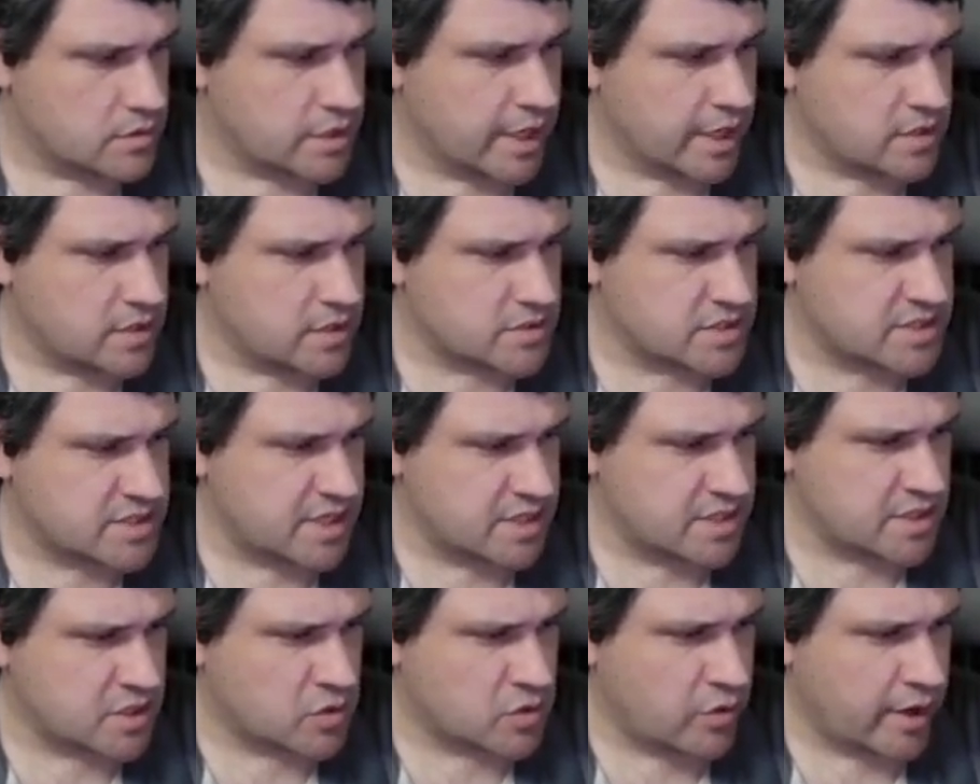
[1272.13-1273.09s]
The healers
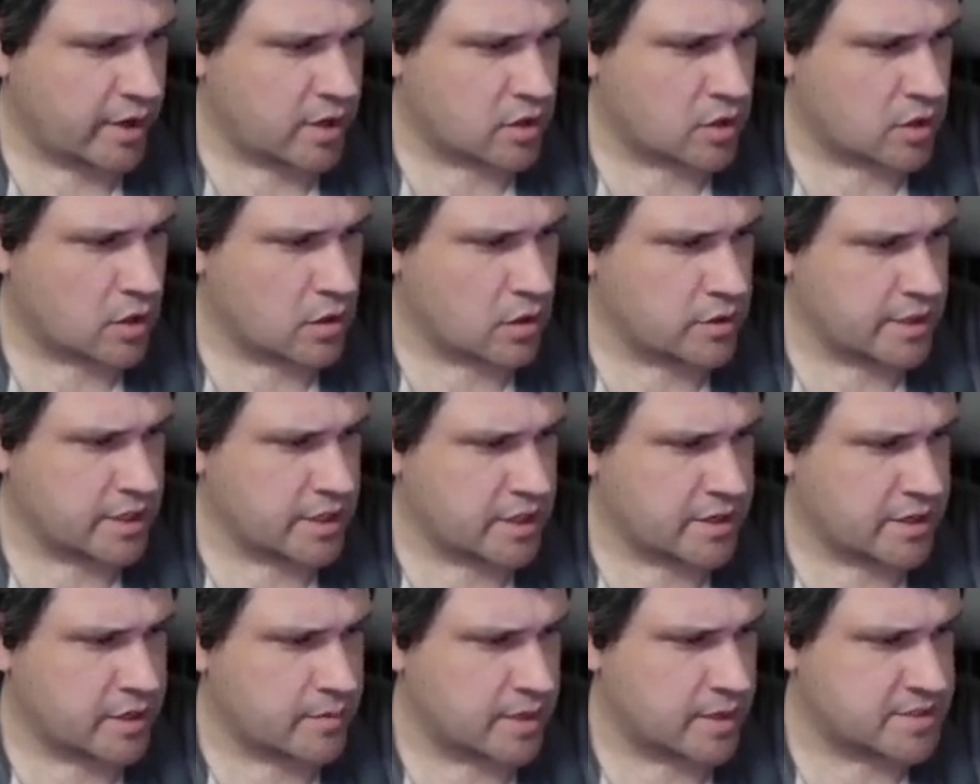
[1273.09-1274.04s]
attending the Queen are currently in
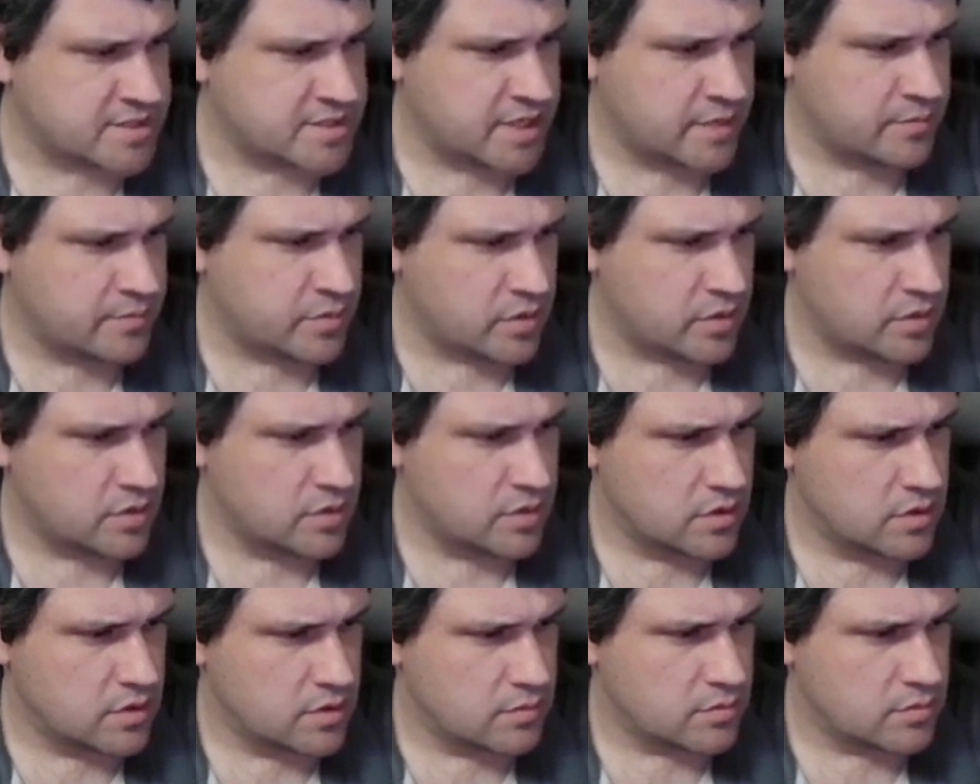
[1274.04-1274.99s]
a nearby temple,
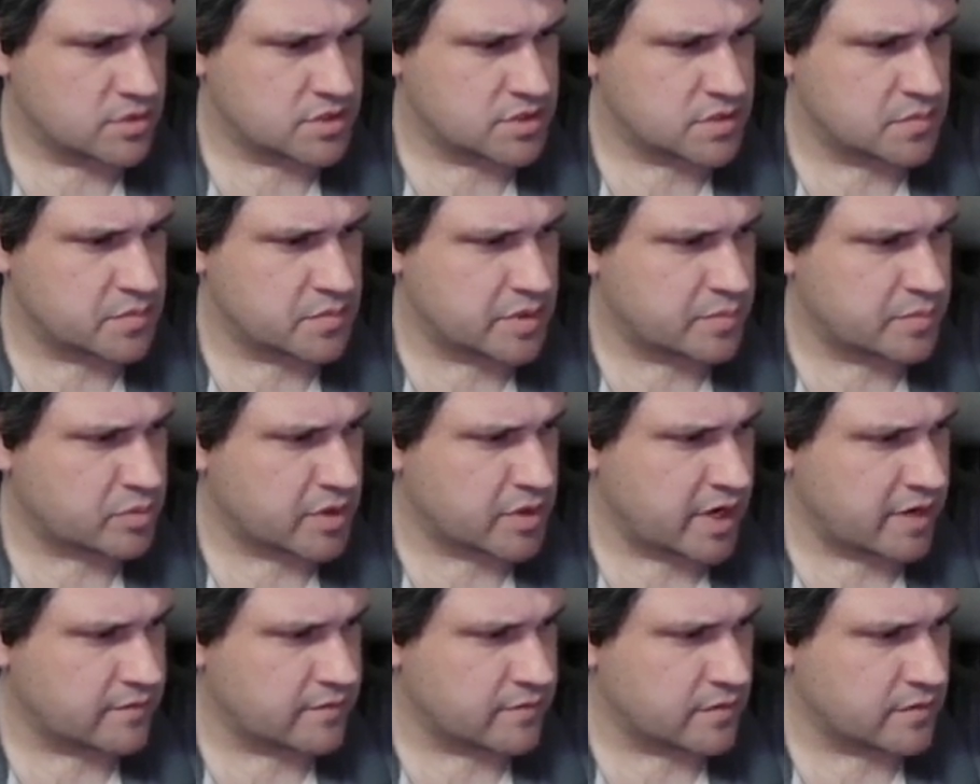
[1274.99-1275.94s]
presumably
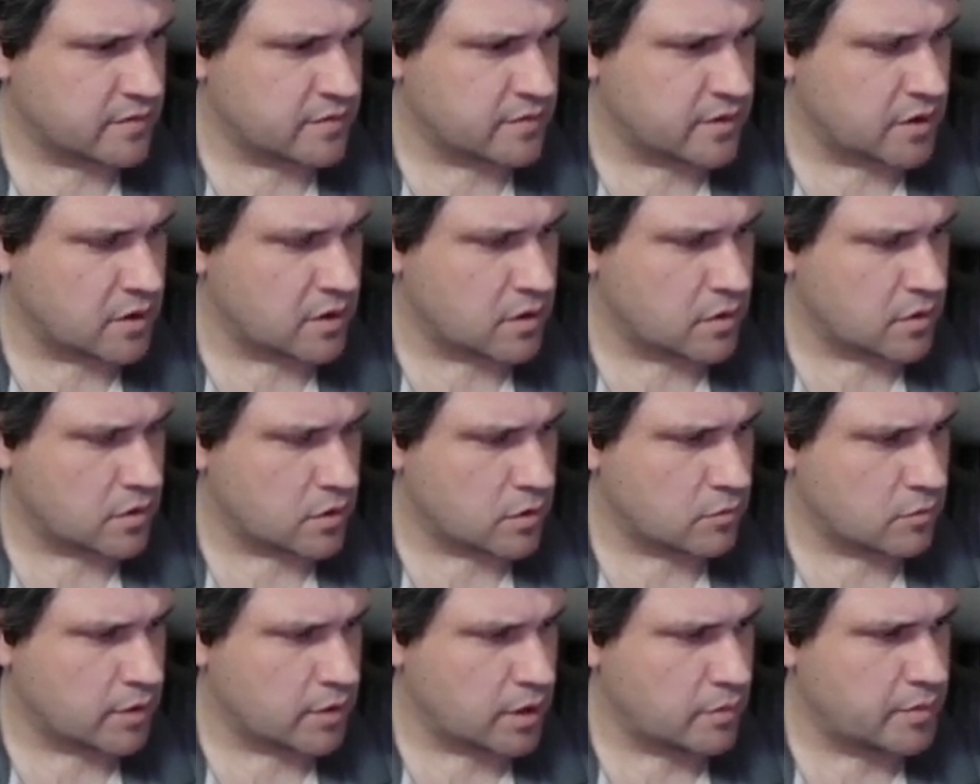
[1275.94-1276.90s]
praying for
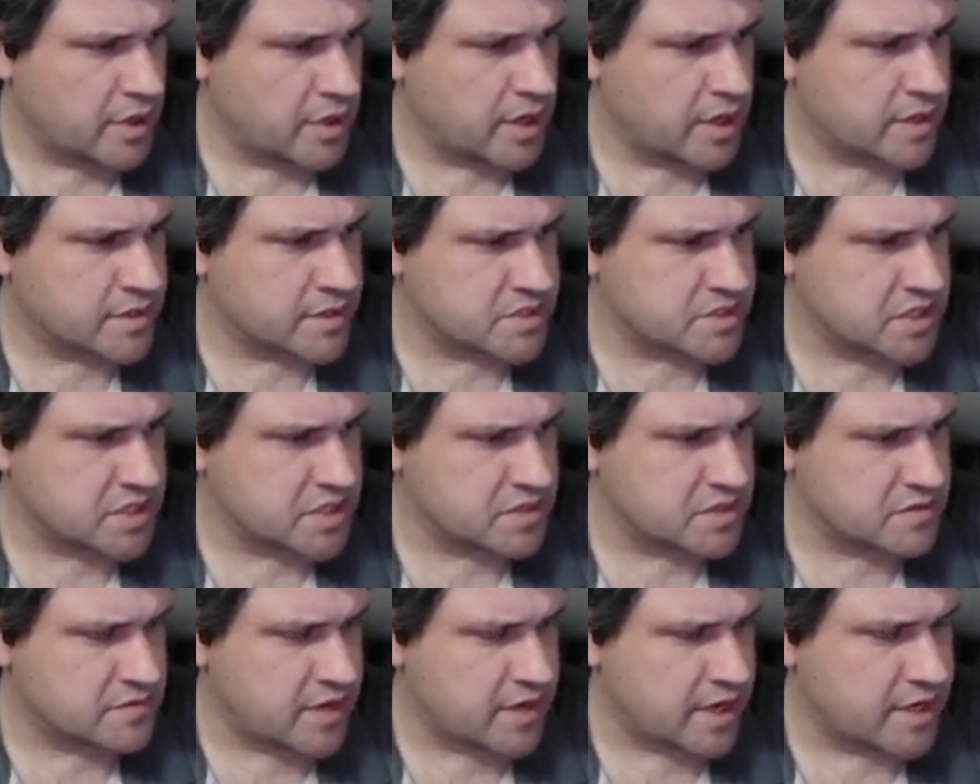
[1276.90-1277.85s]
her well-being and
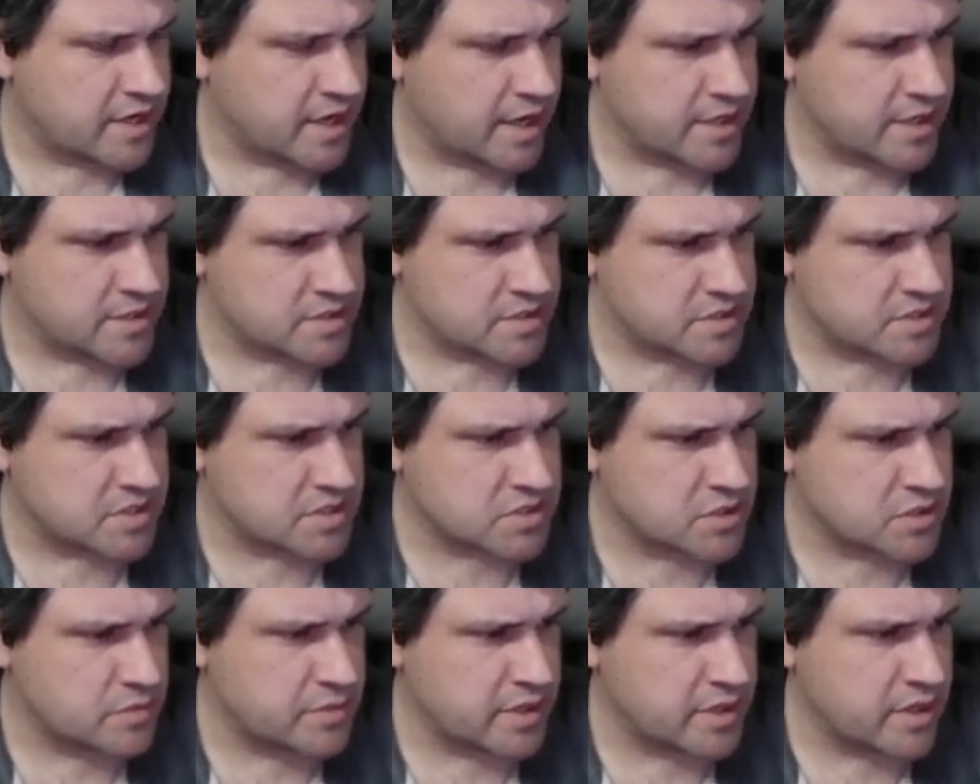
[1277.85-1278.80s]
seeking divine guidance. This
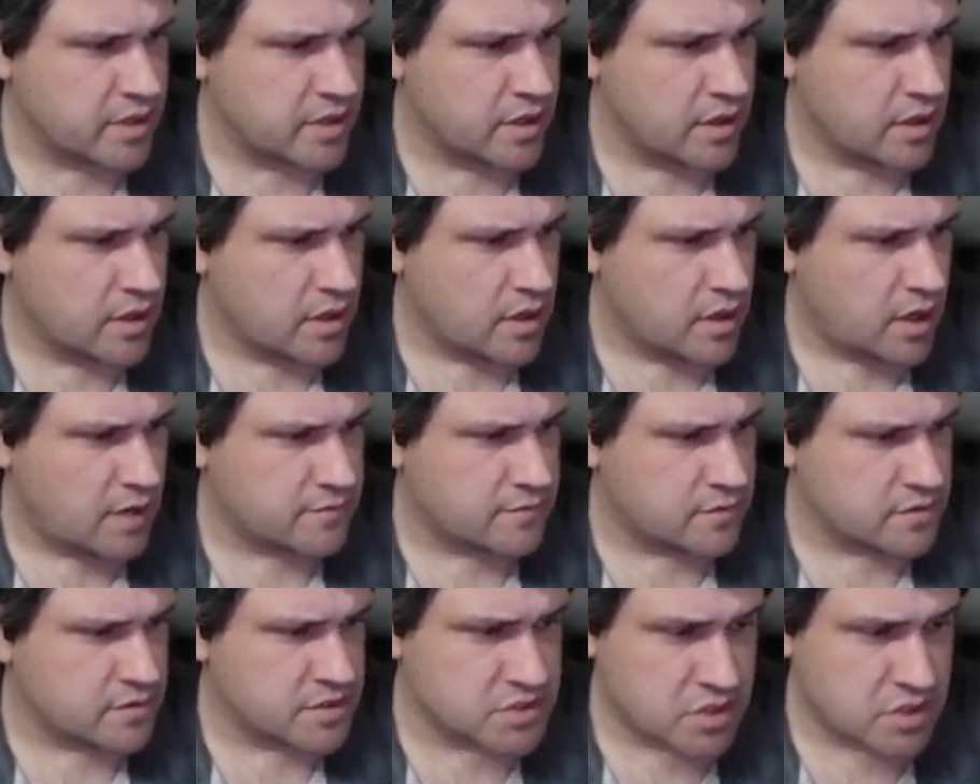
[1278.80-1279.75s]
could
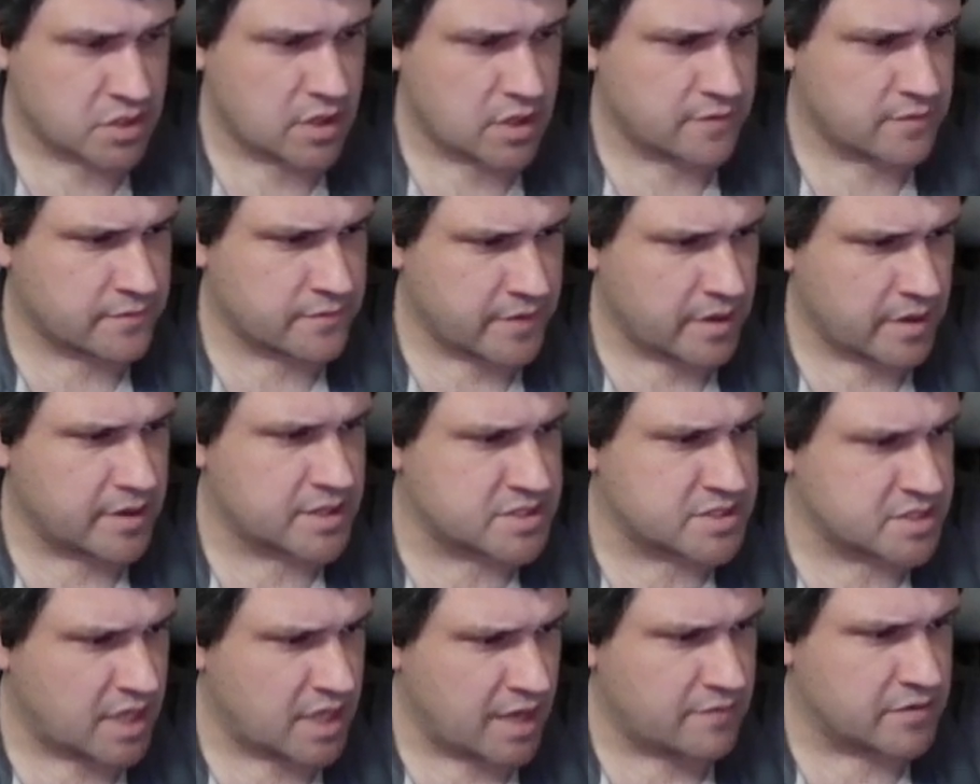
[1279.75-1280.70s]
offer
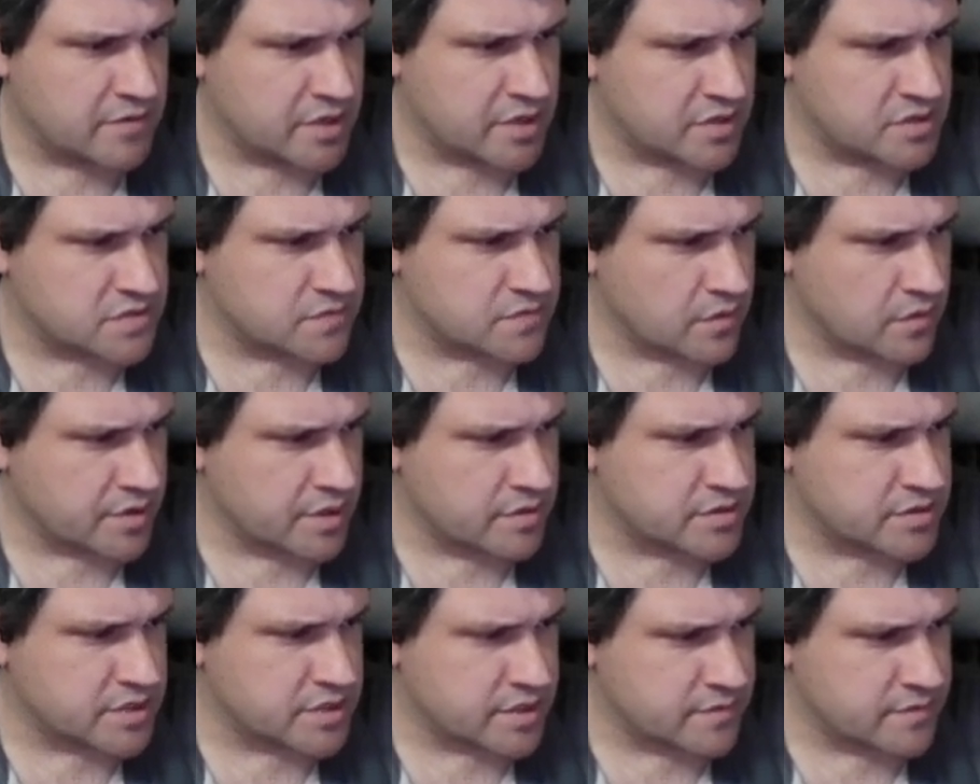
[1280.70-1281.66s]
various avenues for
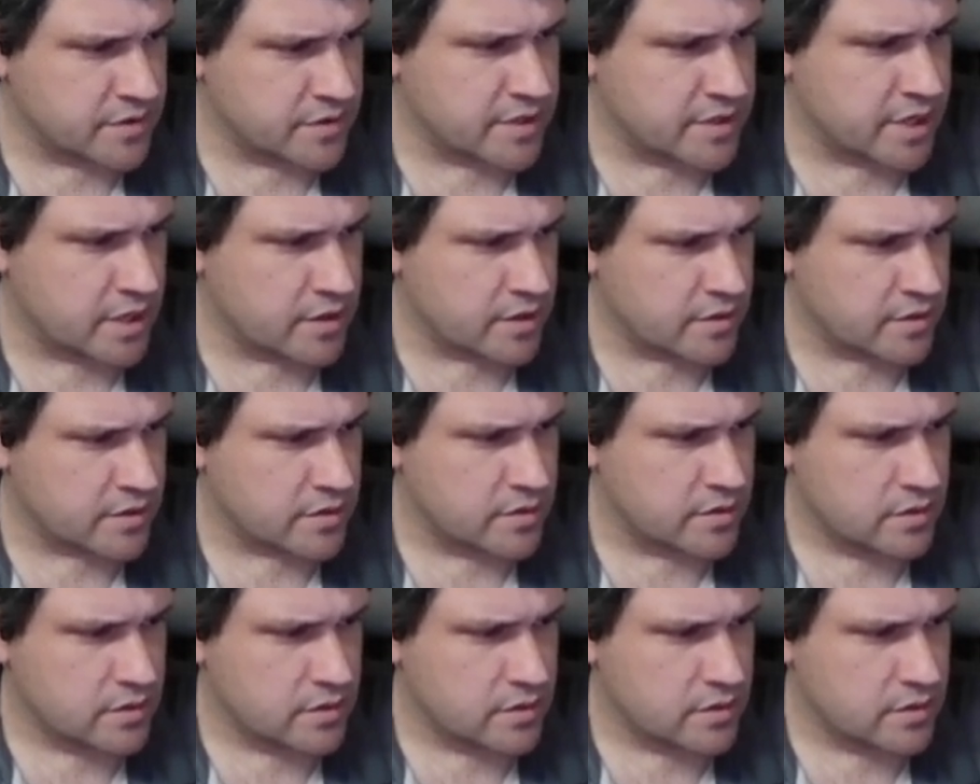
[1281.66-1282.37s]
your character,